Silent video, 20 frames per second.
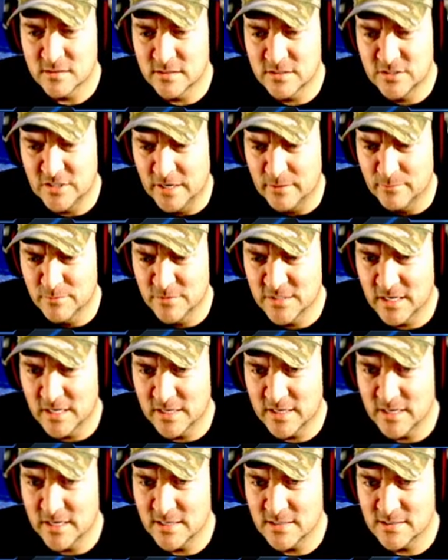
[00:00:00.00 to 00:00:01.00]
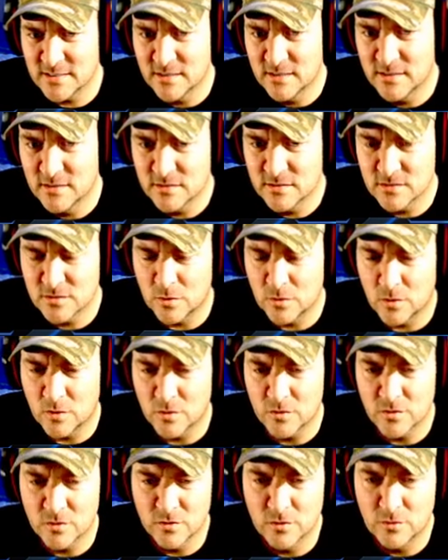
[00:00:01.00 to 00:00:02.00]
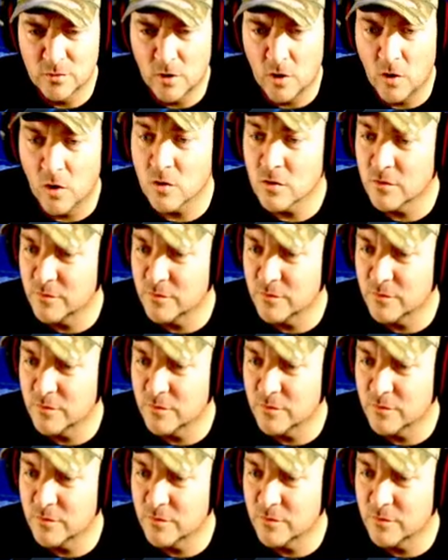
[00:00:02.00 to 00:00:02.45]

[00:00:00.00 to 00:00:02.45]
Gems, I guess. So all